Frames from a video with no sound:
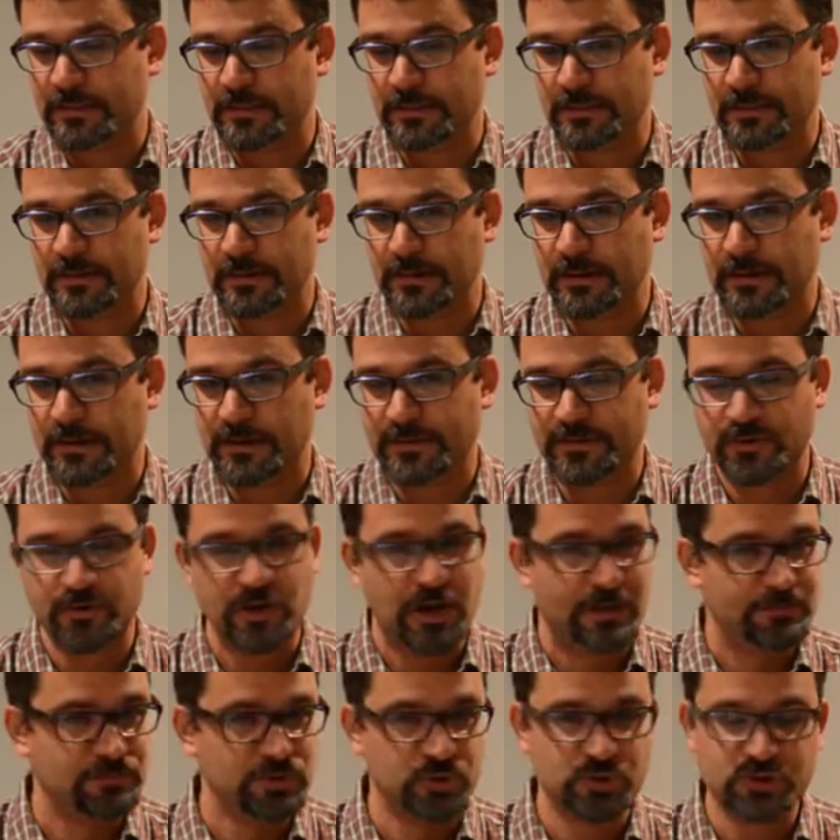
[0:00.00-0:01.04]
They're
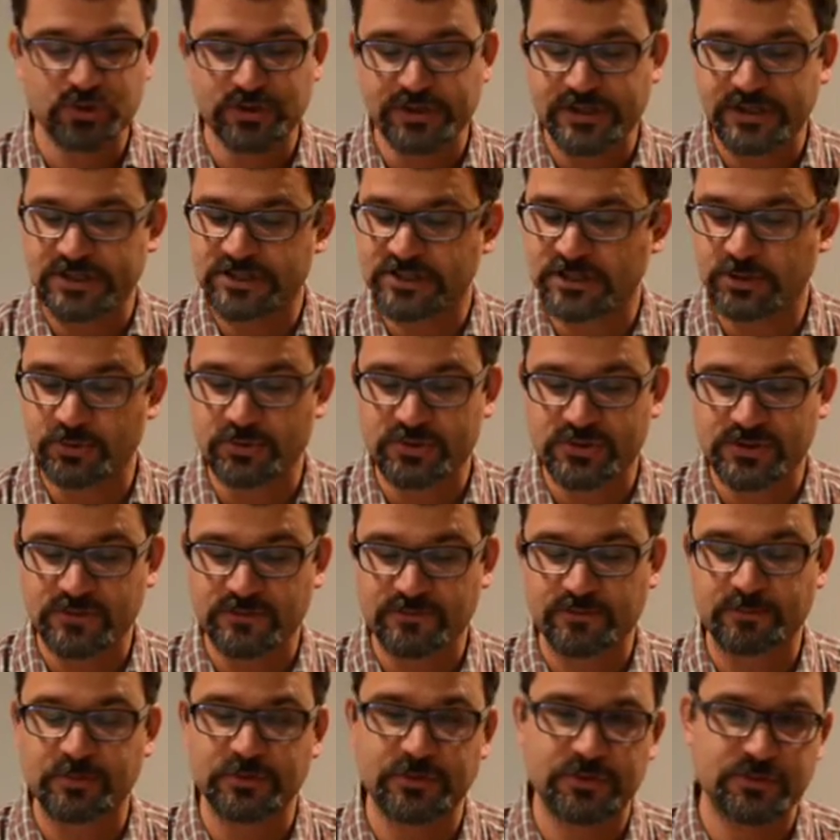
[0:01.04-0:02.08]
not mutually
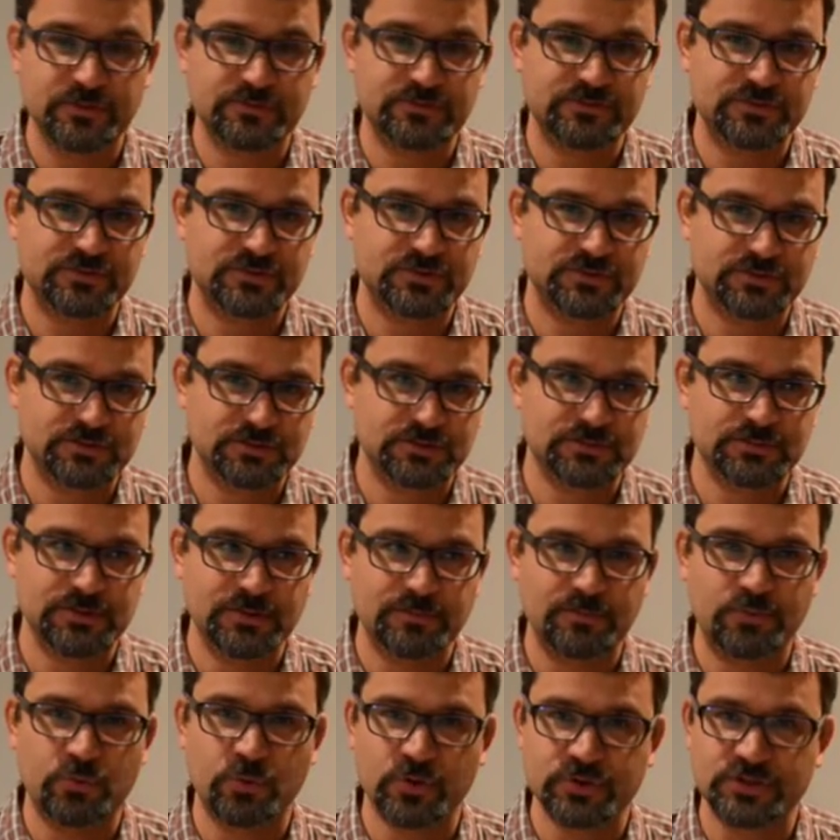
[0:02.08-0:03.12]
exclusive, but they're
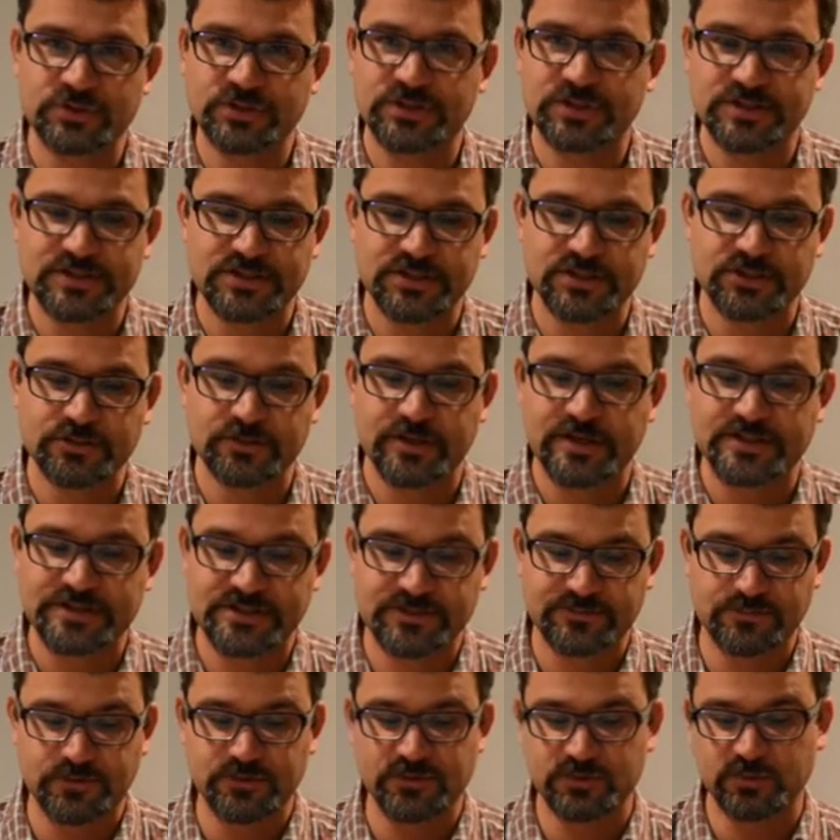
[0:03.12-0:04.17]
important to consider as
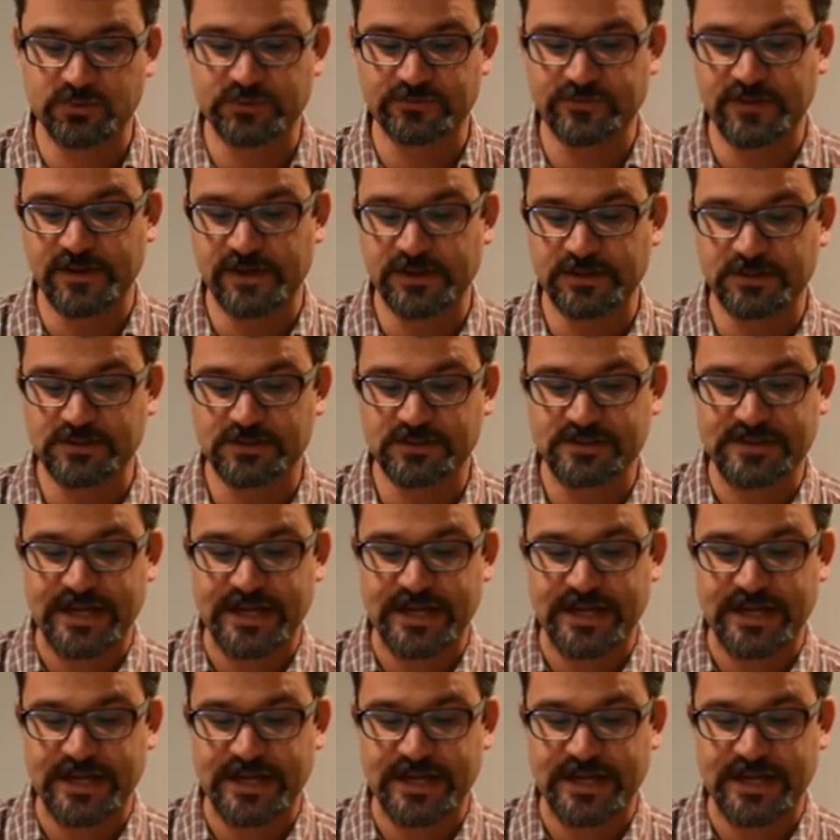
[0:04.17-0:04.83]
different sort of things.